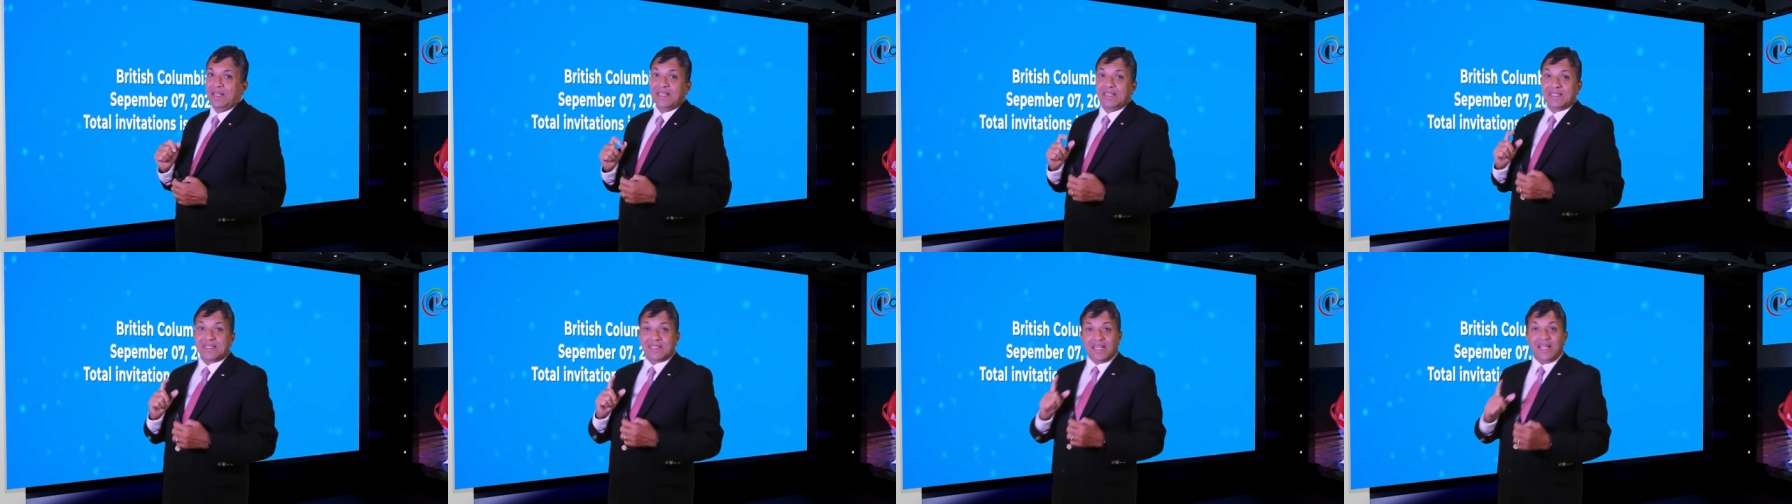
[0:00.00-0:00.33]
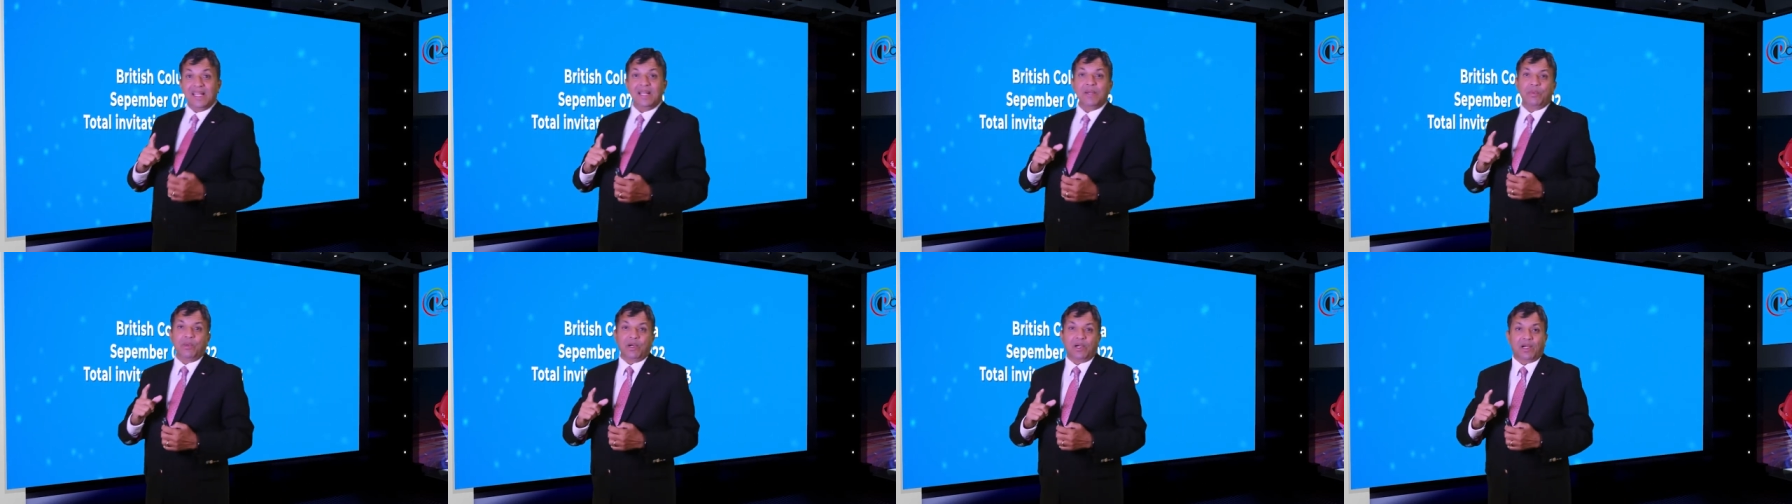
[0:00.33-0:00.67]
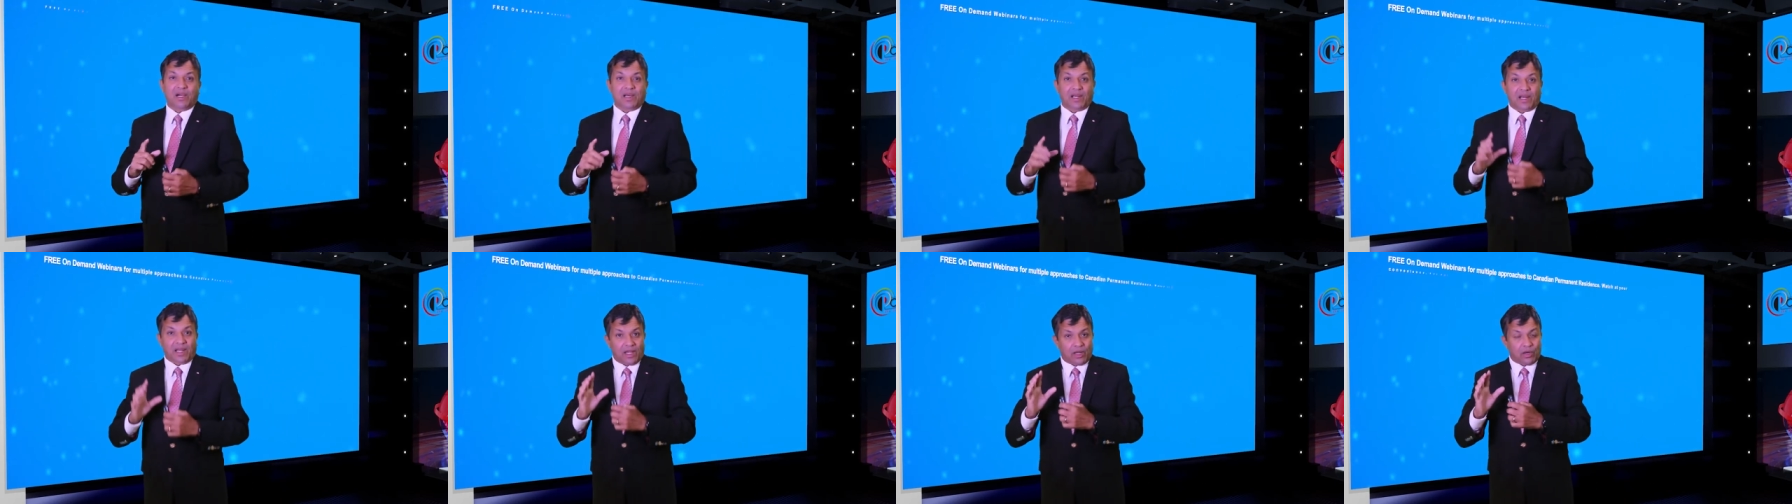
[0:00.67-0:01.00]
Skilled
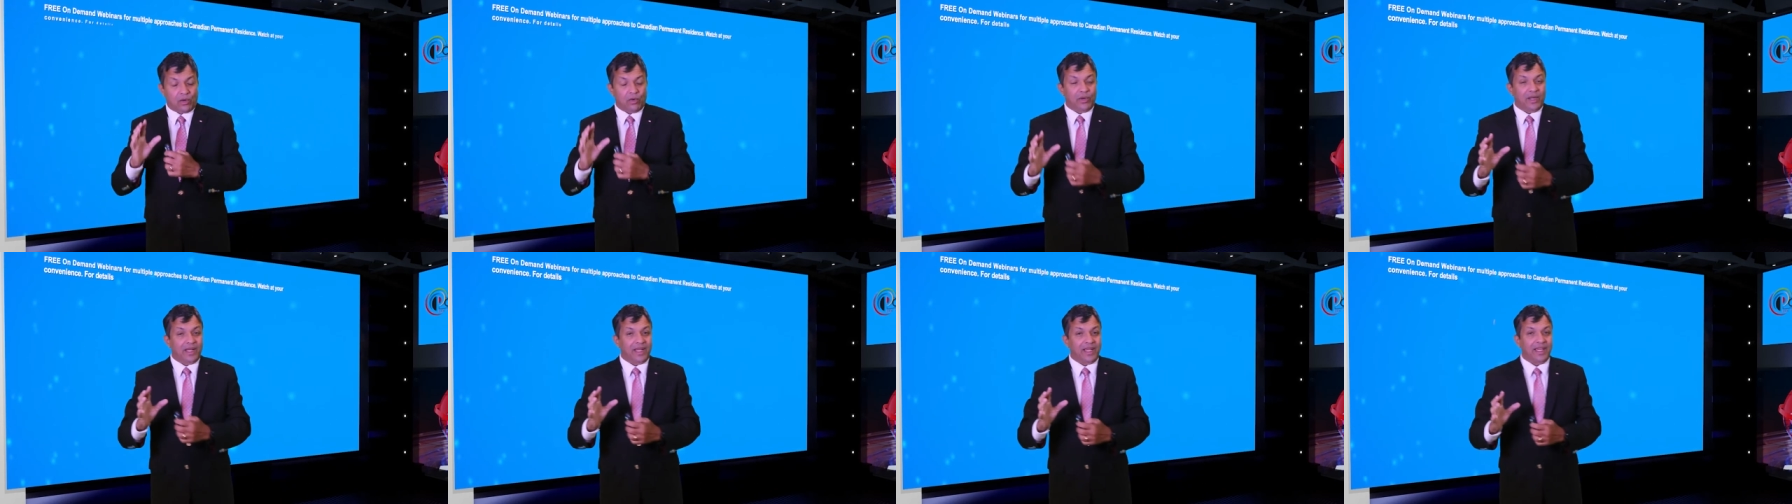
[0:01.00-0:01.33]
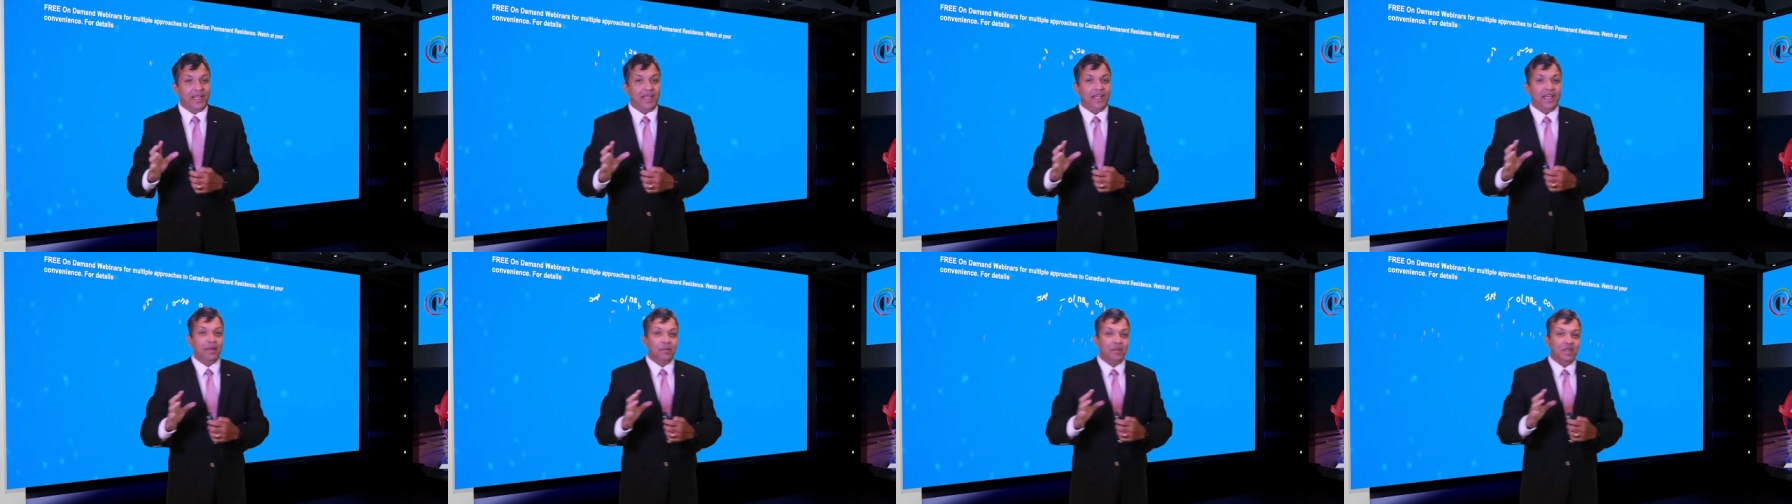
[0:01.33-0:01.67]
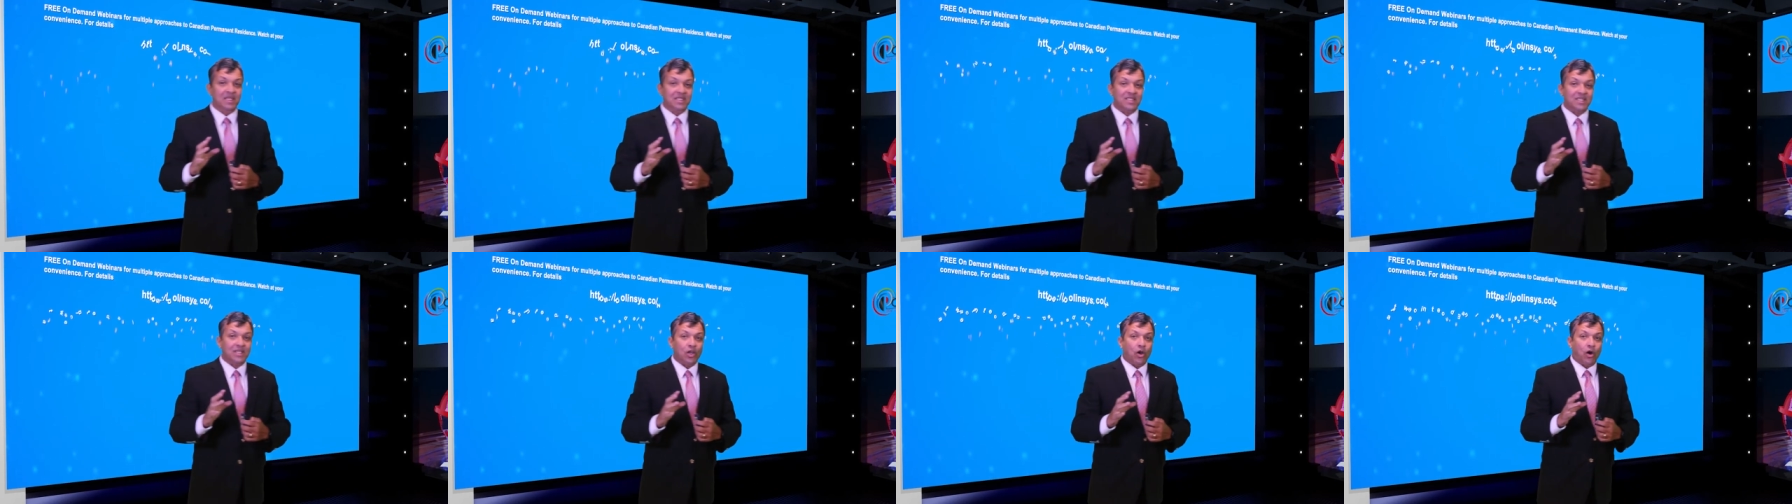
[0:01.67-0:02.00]
worker including
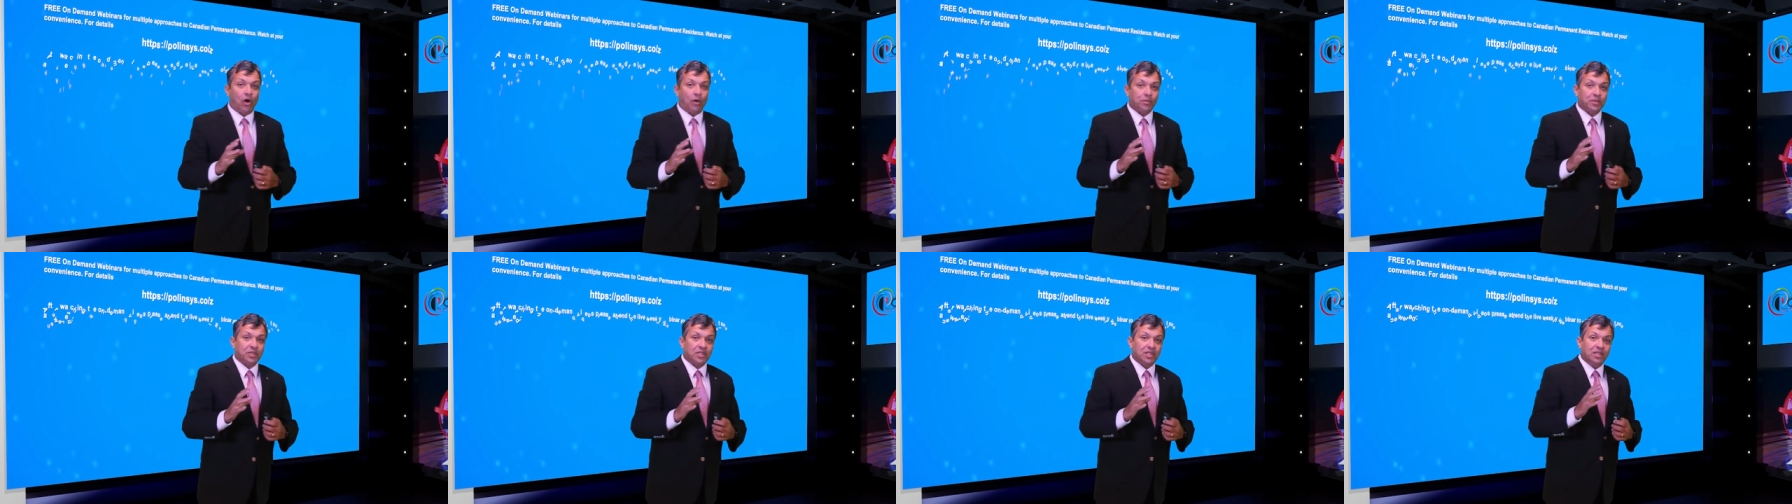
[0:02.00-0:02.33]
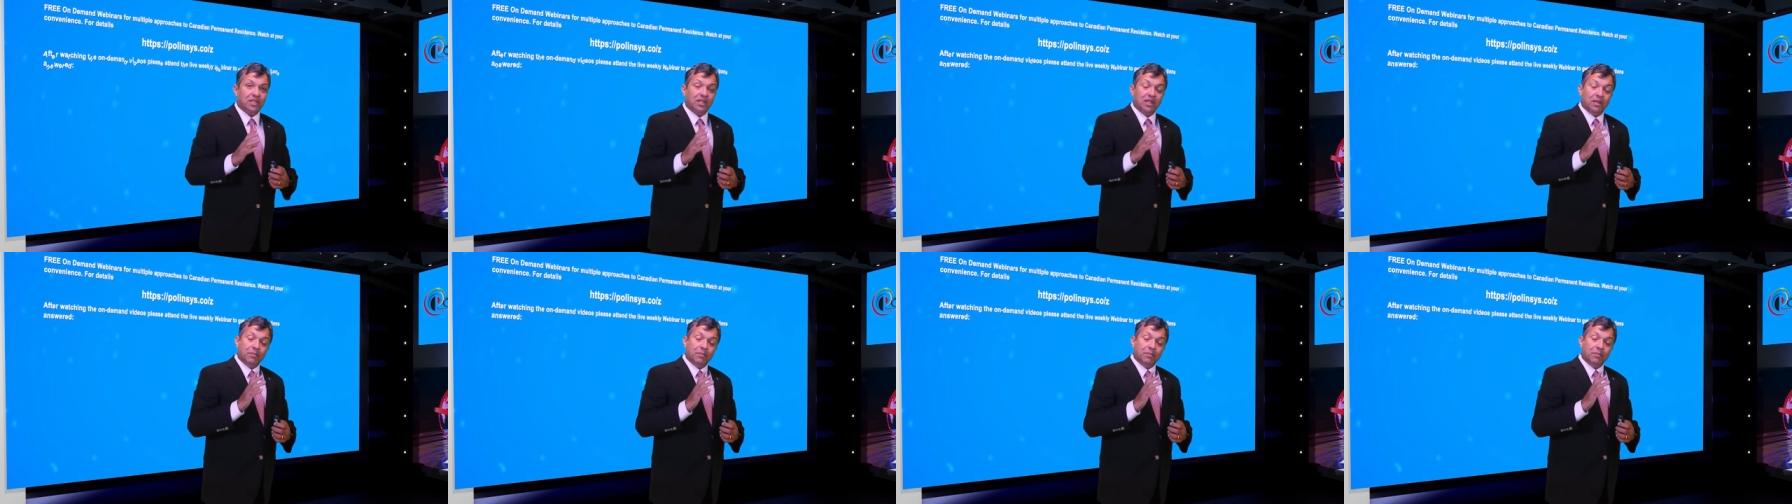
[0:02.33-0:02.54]
EEBC option,